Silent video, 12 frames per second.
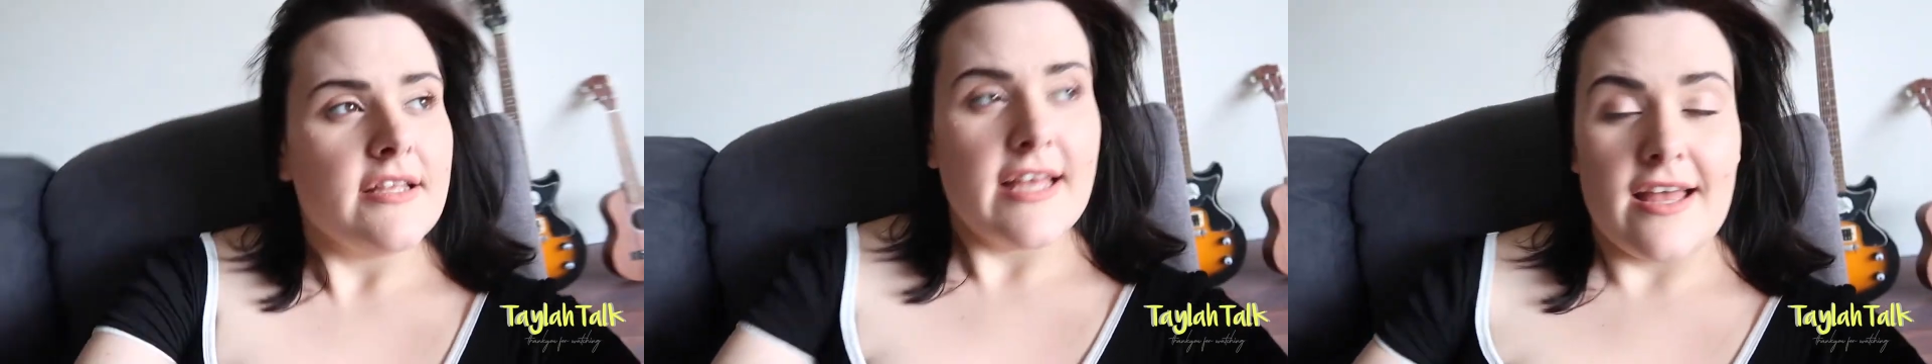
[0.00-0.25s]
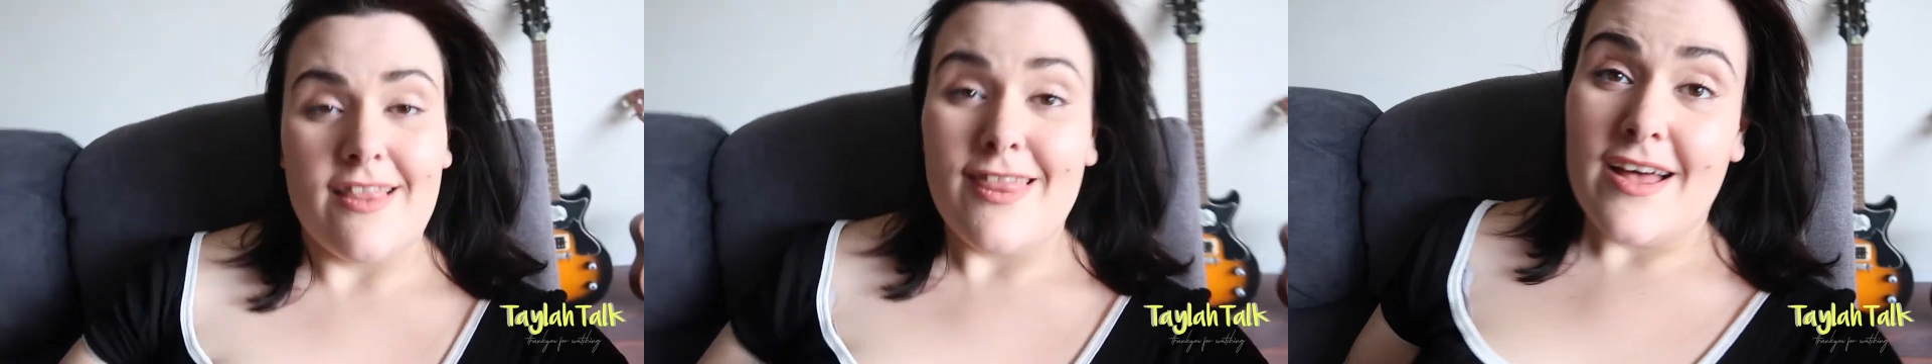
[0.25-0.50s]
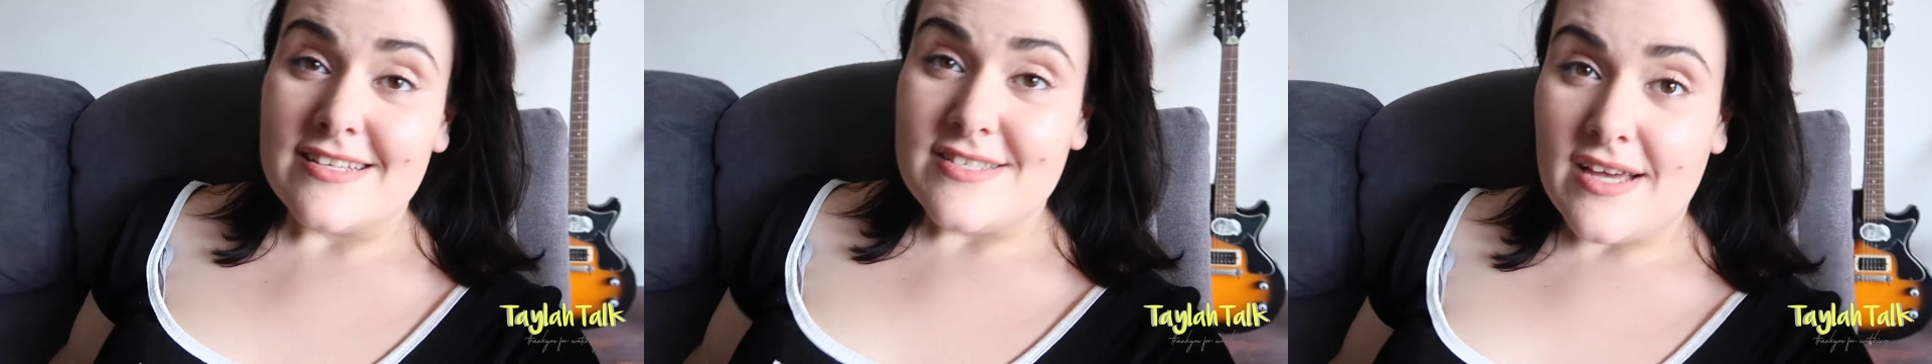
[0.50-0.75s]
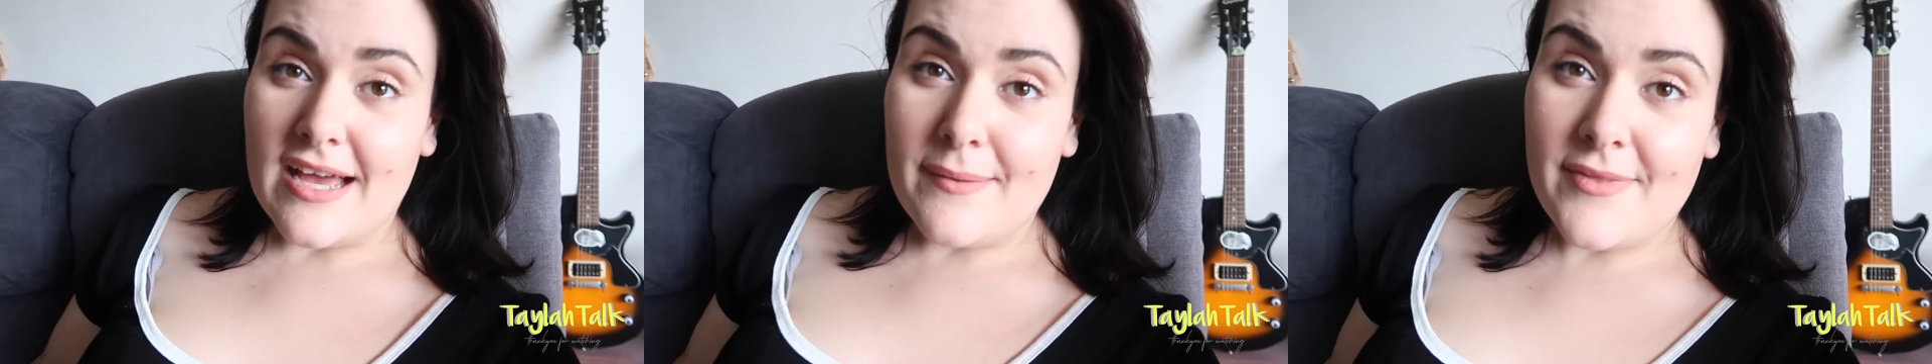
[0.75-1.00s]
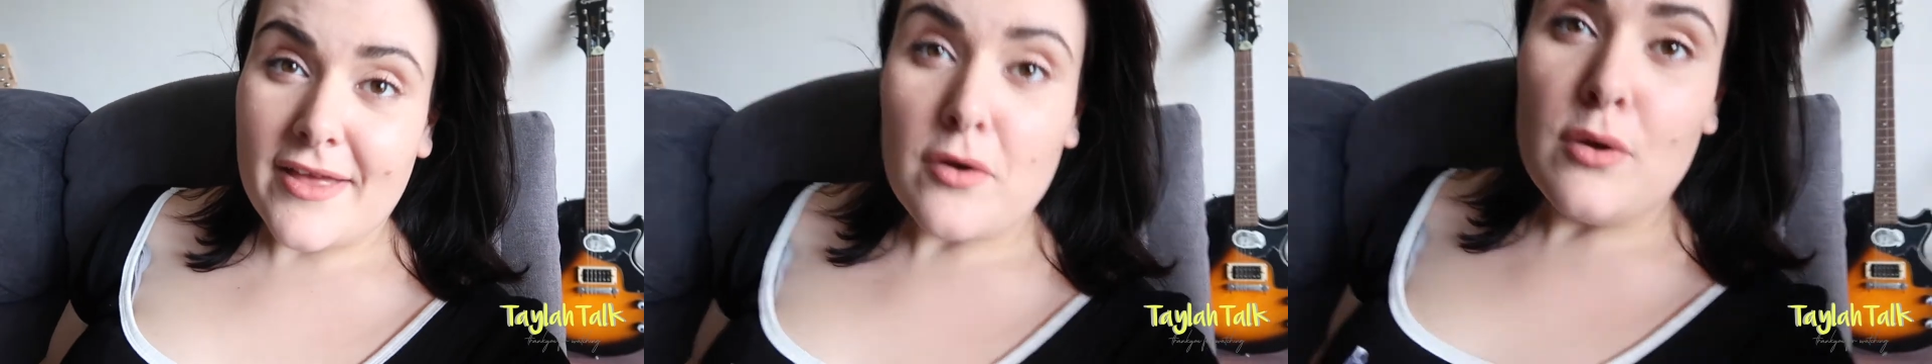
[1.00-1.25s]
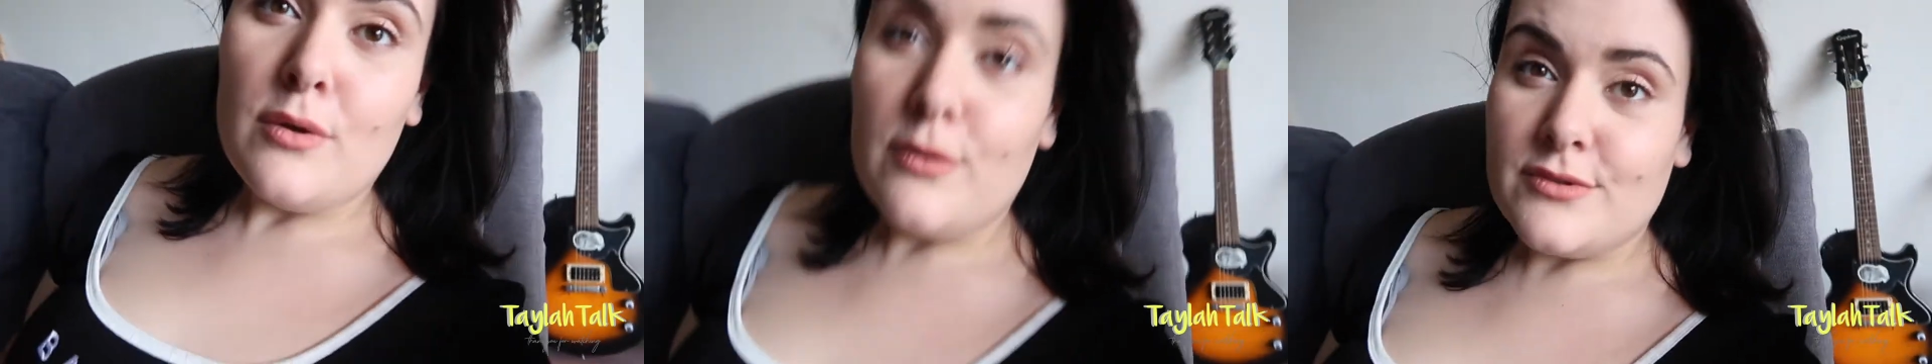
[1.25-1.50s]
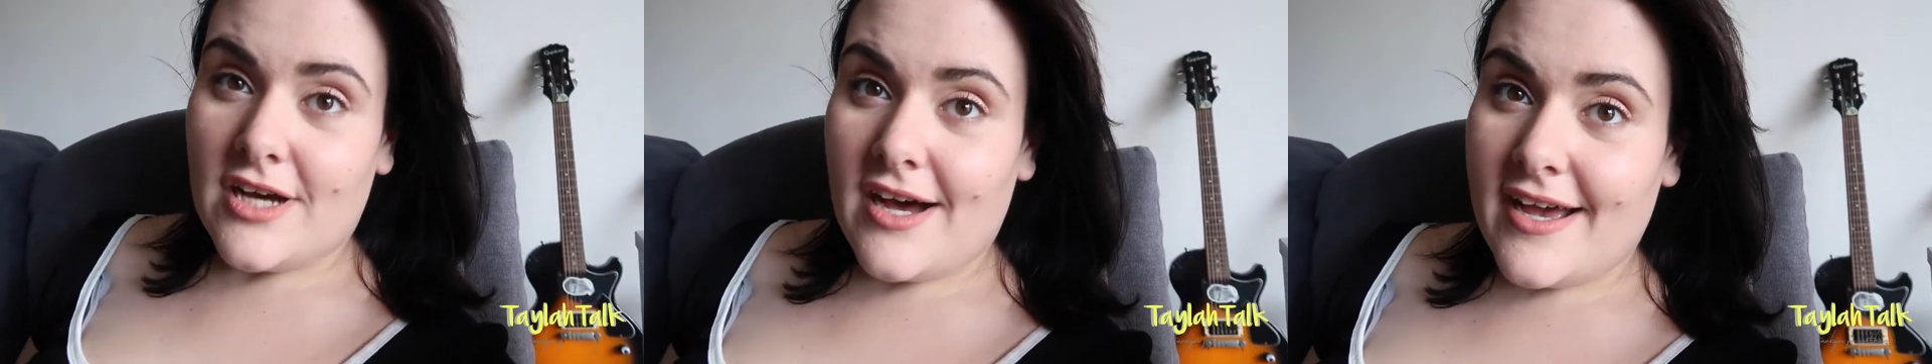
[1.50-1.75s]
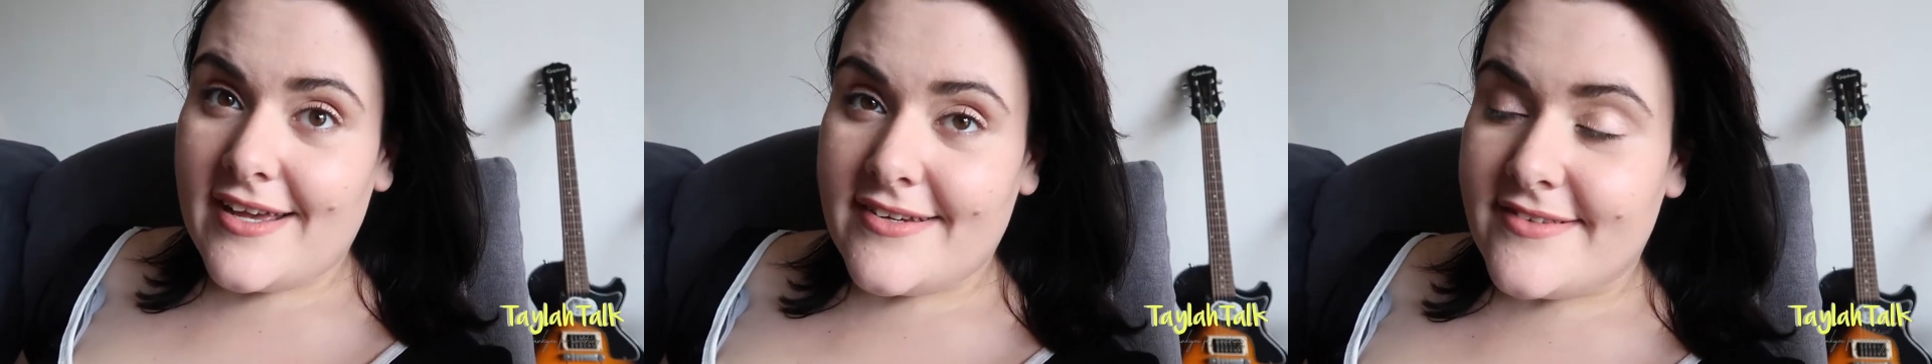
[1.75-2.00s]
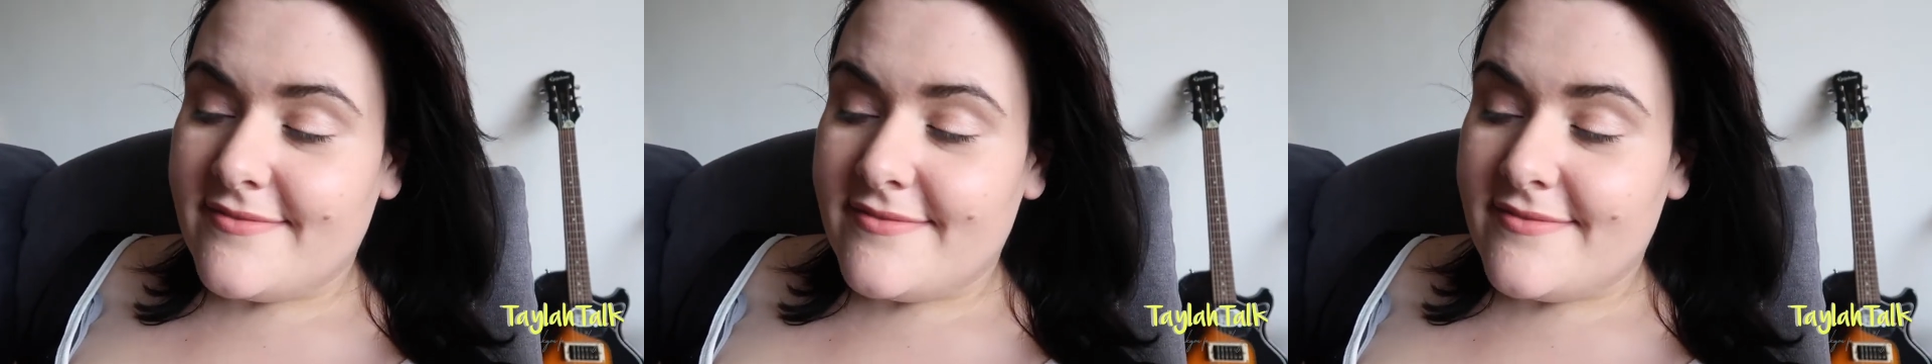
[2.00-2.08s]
Yeah, last time they all died.